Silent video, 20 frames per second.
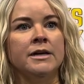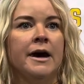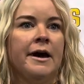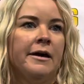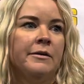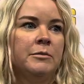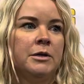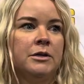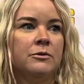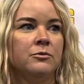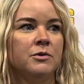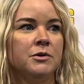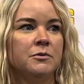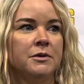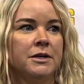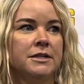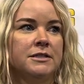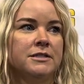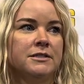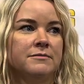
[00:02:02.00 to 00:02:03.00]
I mean, we
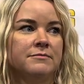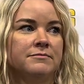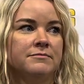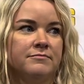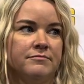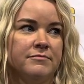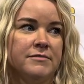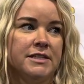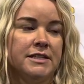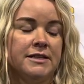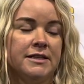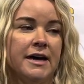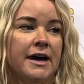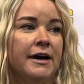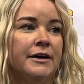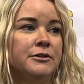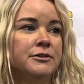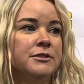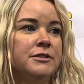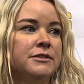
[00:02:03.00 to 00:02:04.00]
worked in the
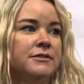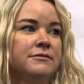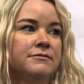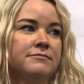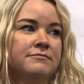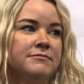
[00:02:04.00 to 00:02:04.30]
house,